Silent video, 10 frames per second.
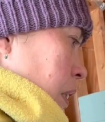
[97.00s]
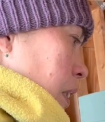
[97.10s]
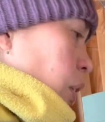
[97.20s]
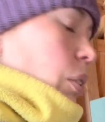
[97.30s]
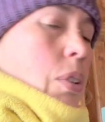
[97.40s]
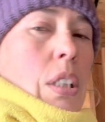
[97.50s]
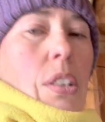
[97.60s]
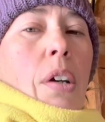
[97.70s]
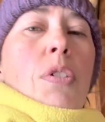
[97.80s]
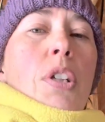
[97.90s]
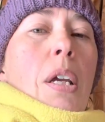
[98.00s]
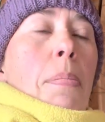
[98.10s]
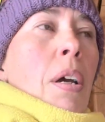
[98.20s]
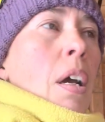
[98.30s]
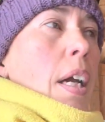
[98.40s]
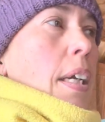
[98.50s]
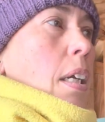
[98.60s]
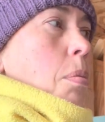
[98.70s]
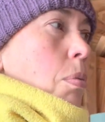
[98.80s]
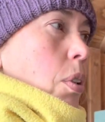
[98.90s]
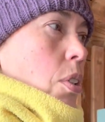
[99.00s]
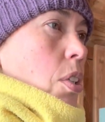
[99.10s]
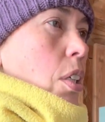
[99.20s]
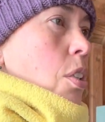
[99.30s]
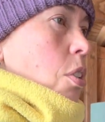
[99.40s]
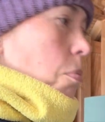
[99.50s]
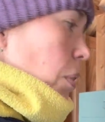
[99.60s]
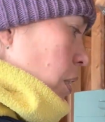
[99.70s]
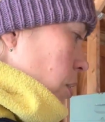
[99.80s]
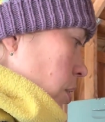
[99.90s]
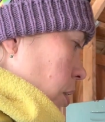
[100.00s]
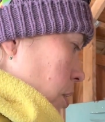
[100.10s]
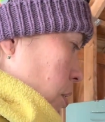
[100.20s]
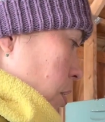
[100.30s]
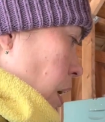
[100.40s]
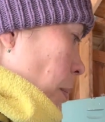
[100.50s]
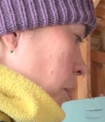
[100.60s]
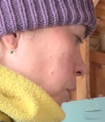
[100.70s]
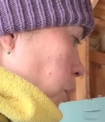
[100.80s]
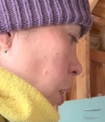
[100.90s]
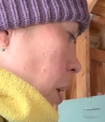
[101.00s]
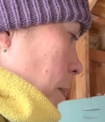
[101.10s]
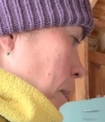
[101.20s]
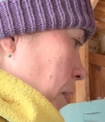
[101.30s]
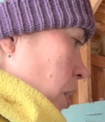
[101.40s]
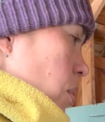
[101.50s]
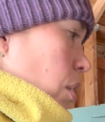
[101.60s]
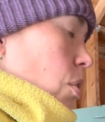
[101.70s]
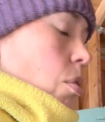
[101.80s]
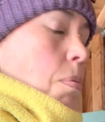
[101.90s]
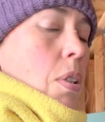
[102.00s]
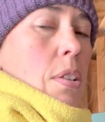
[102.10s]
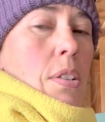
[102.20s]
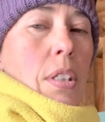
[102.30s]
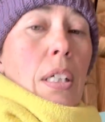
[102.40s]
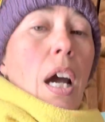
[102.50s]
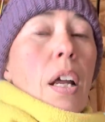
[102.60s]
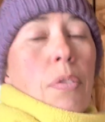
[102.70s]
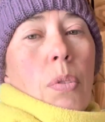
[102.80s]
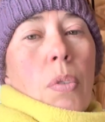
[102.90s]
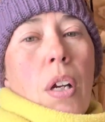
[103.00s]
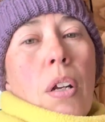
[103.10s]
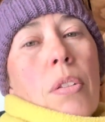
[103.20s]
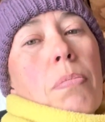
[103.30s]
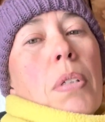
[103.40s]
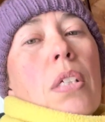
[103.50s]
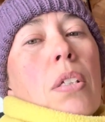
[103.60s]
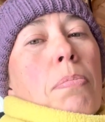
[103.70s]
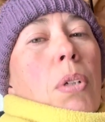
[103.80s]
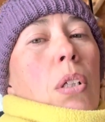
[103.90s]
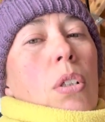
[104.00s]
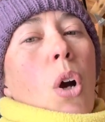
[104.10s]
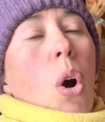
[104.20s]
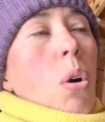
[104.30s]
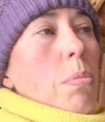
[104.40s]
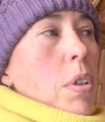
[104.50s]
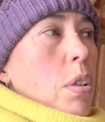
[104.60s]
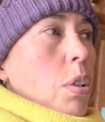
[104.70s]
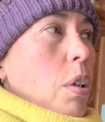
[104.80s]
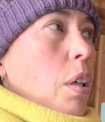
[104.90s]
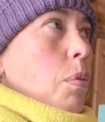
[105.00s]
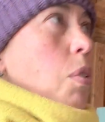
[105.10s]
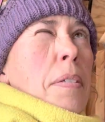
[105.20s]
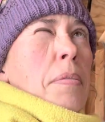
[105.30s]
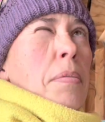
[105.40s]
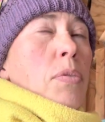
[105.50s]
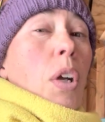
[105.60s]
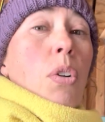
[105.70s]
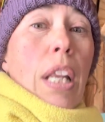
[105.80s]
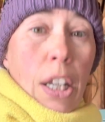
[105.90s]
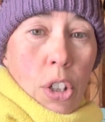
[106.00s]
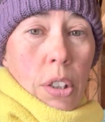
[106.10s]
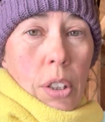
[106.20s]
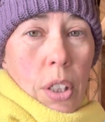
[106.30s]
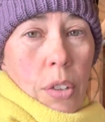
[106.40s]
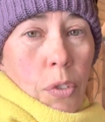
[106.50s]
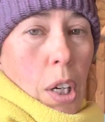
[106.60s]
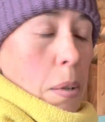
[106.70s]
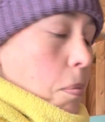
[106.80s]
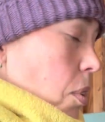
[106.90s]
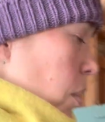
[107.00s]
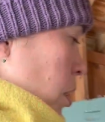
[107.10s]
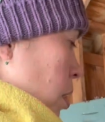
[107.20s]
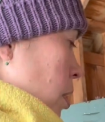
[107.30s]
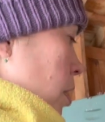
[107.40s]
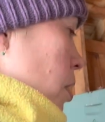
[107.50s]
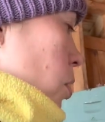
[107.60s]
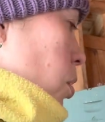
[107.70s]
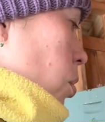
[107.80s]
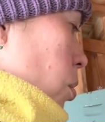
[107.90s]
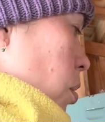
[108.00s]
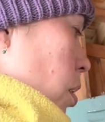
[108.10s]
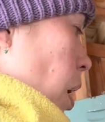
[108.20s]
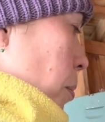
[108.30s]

they're in really tough shape. I can't put a centerpiece onto the top of the frame. That centerpiece is a guide for where the bees build comb when you're going with foundationless frames. So I'm